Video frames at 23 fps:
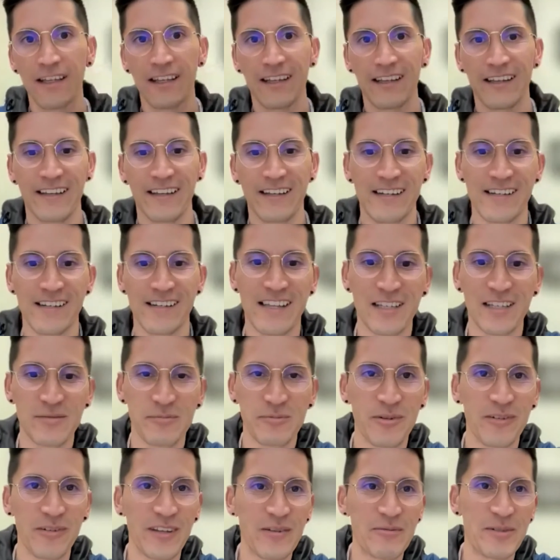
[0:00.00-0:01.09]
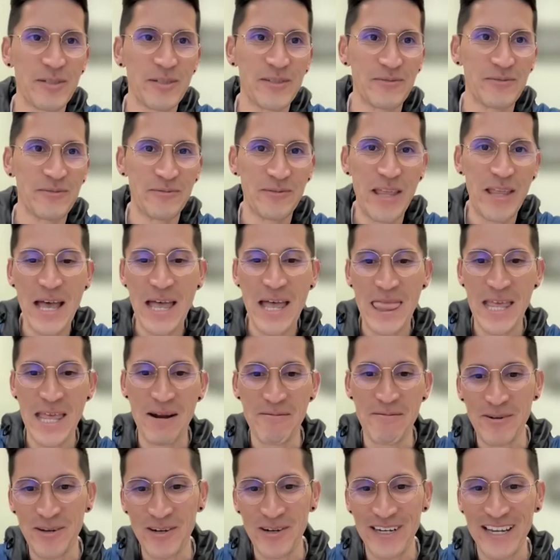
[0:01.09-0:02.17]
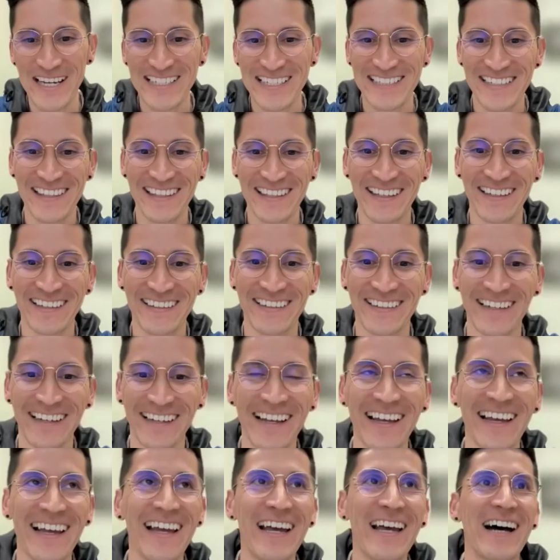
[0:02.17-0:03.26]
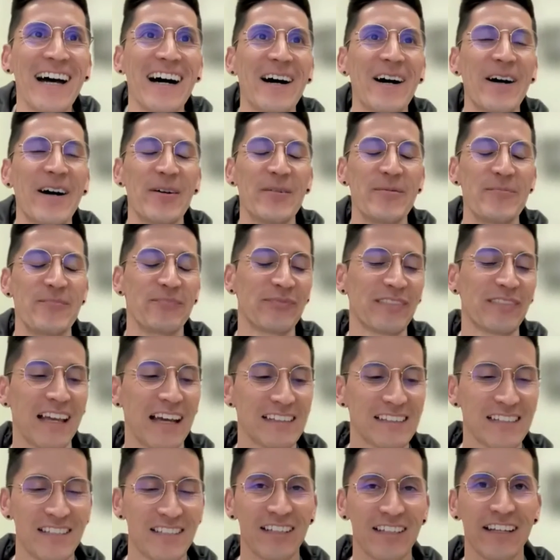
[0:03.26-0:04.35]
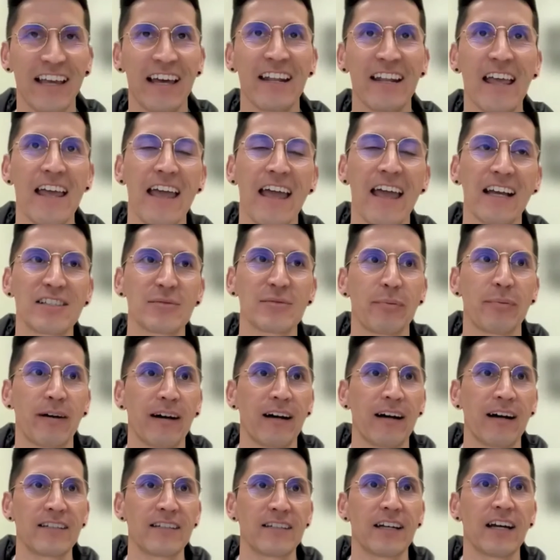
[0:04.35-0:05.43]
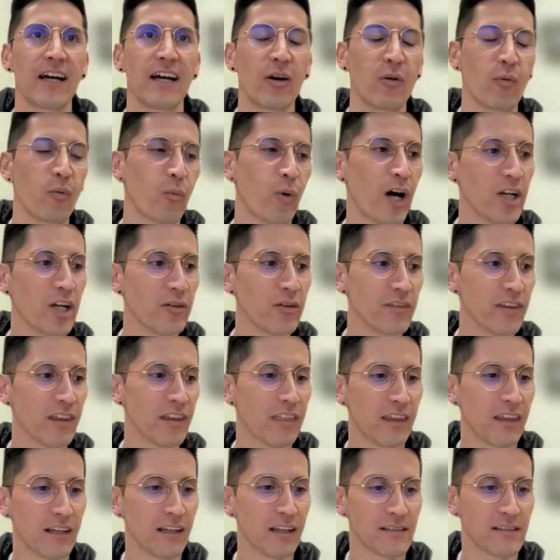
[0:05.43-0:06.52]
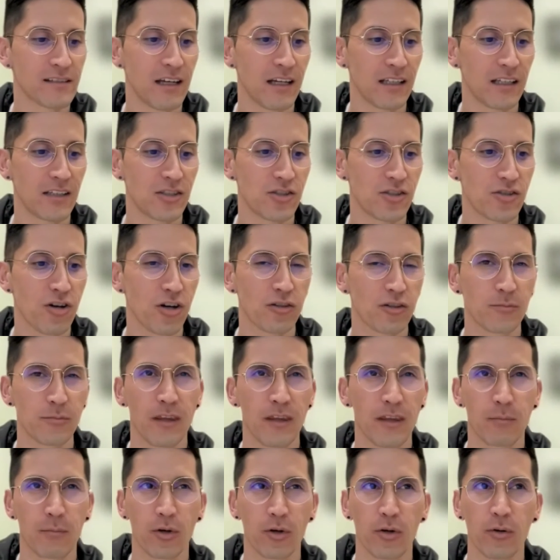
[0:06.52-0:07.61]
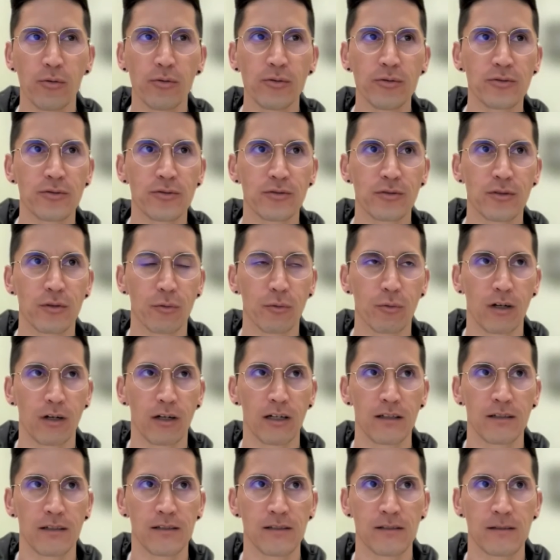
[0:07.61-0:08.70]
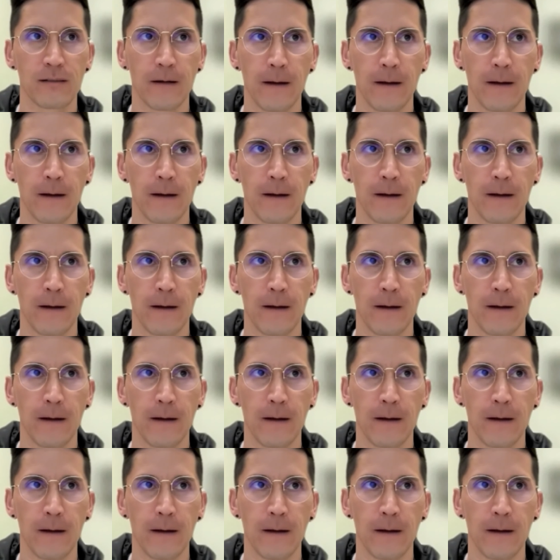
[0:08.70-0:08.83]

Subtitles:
and that's probably the reason that I'm connected here. As a Chilean expat, one of the things that shocked me the most was